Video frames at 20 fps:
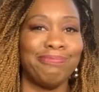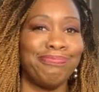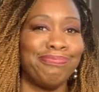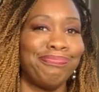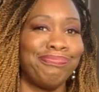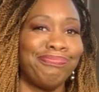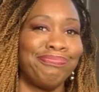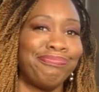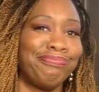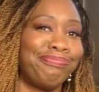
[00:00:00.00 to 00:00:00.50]

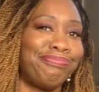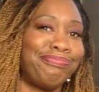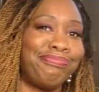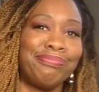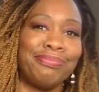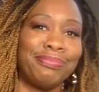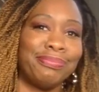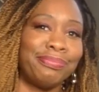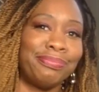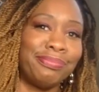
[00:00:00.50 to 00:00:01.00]
mm,
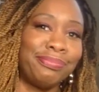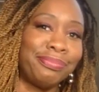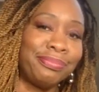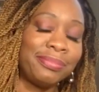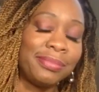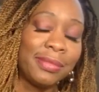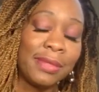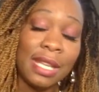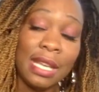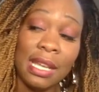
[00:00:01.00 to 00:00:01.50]
mm
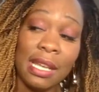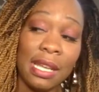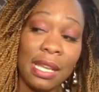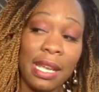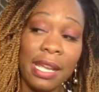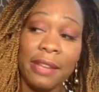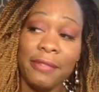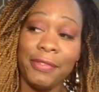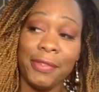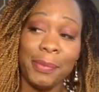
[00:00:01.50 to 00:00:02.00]

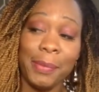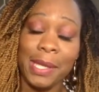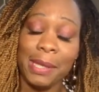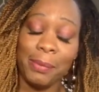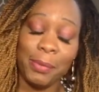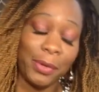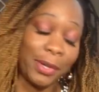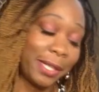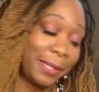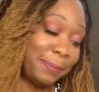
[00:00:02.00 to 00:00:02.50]
ain't for me,
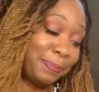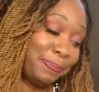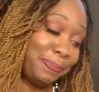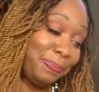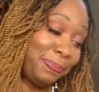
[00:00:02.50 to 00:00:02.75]
boy.